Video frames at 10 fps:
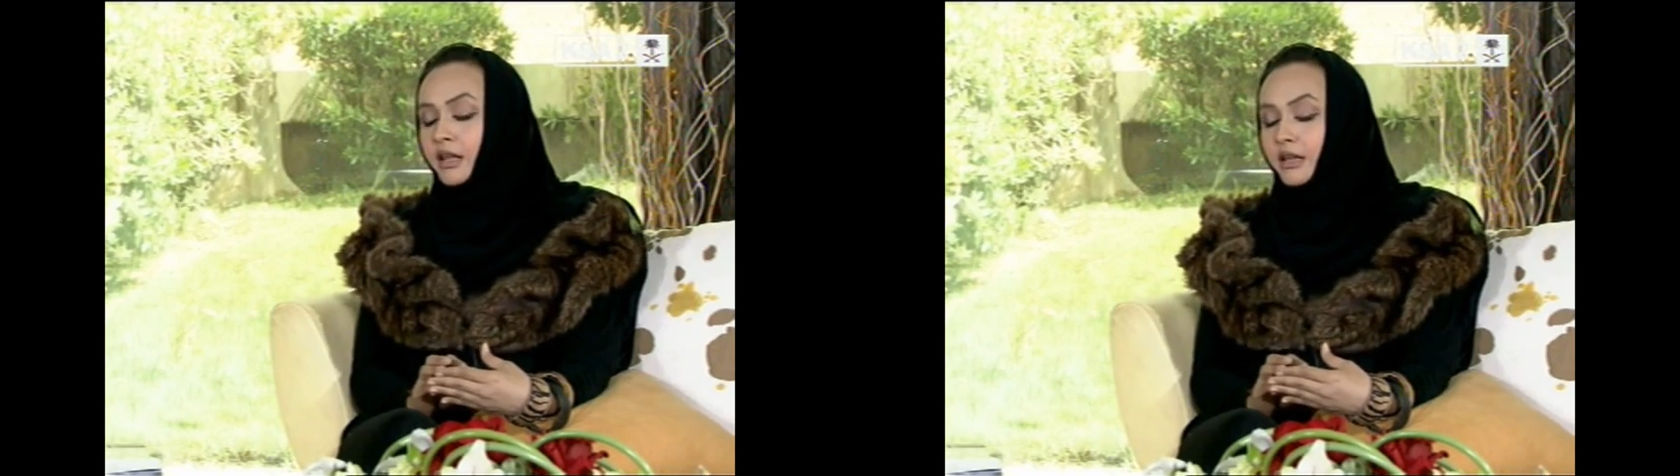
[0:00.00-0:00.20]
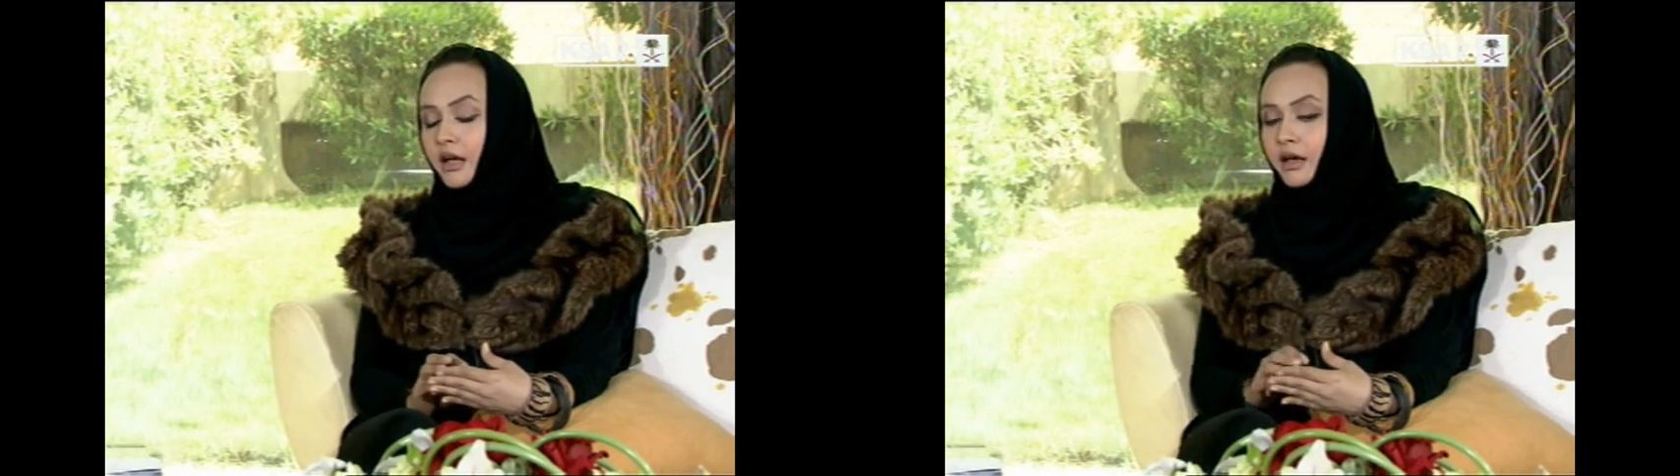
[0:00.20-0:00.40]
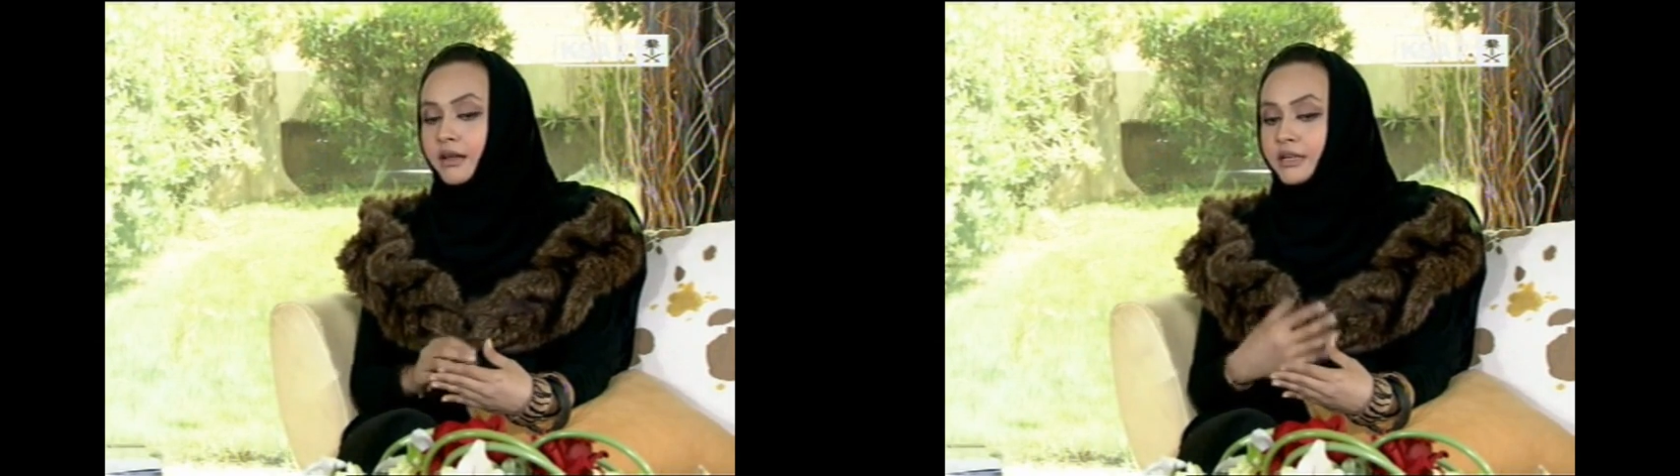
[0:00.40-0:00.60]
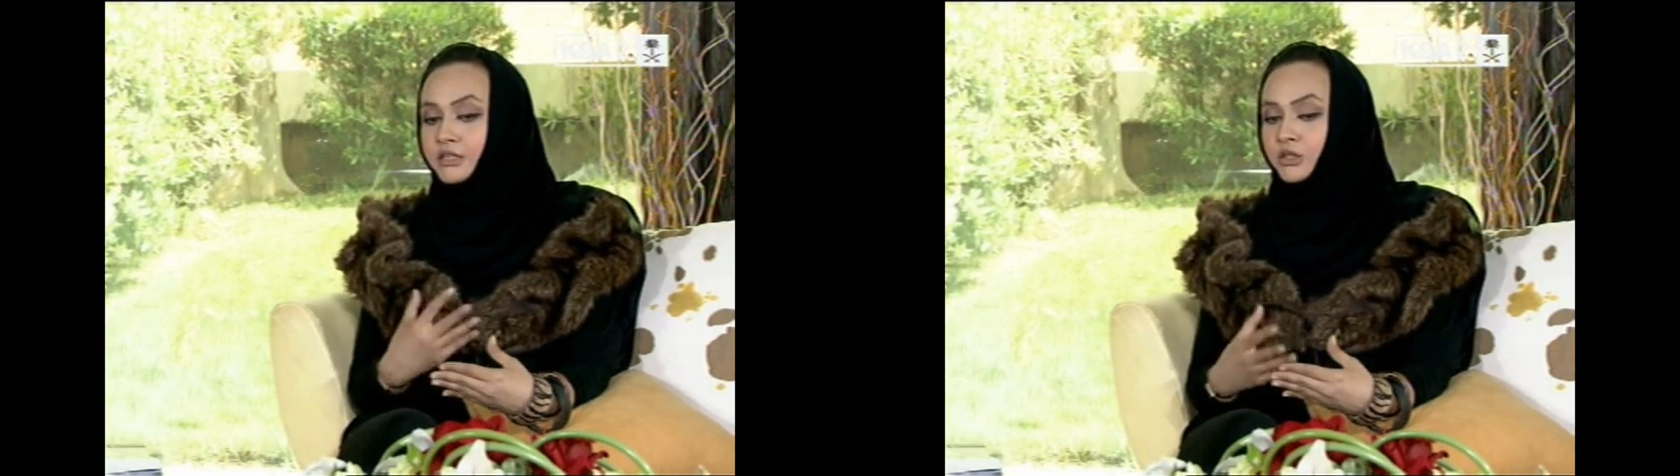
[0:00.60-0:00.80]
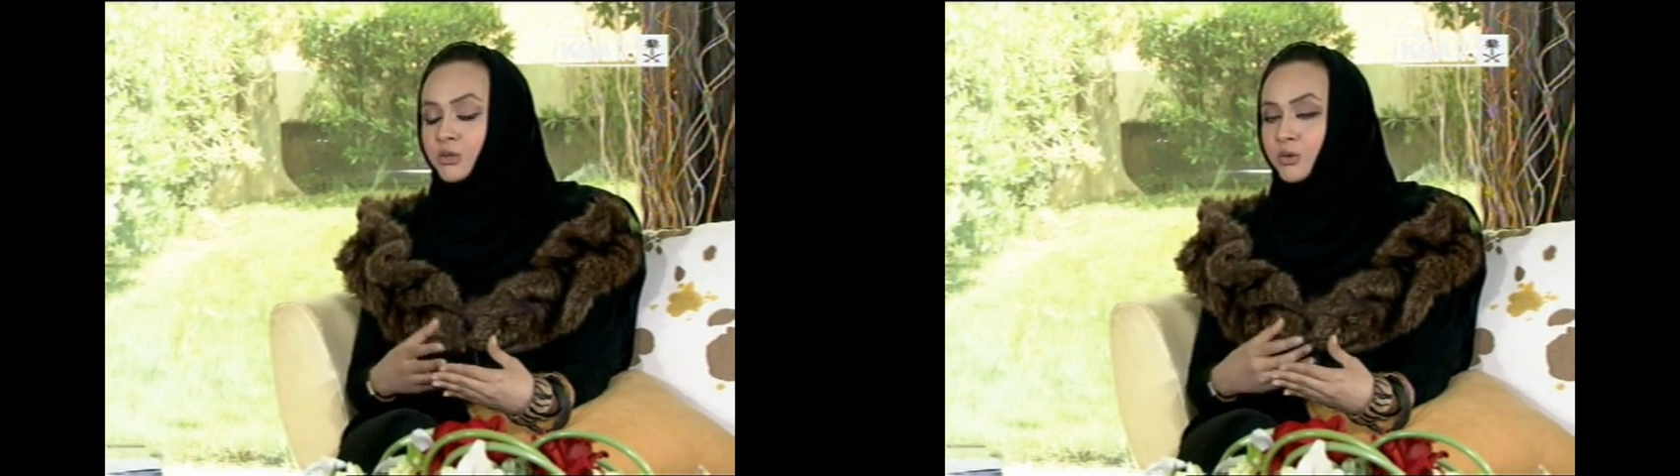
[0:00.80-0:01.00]
lead
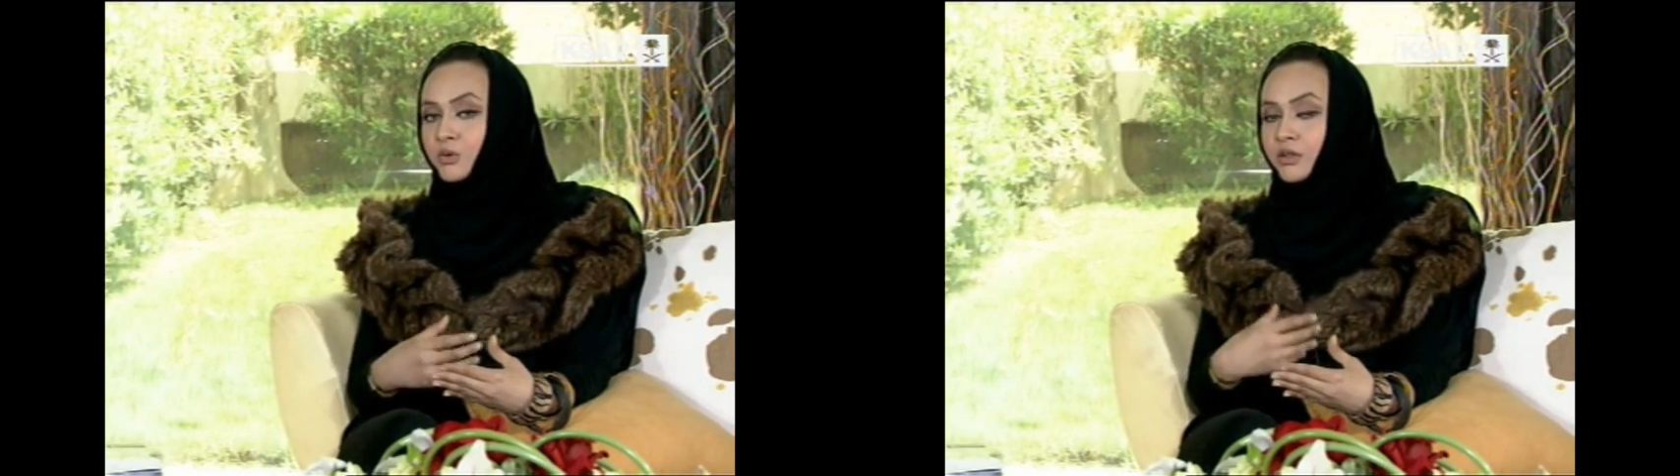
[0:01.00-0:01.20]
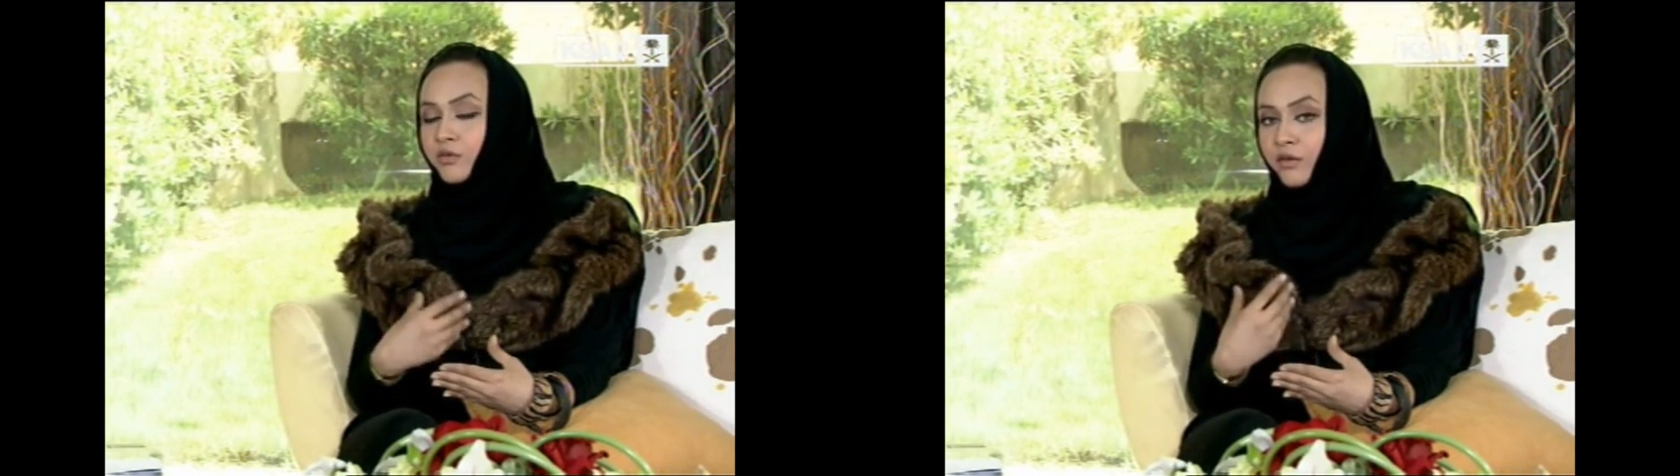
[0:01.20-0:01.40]
to the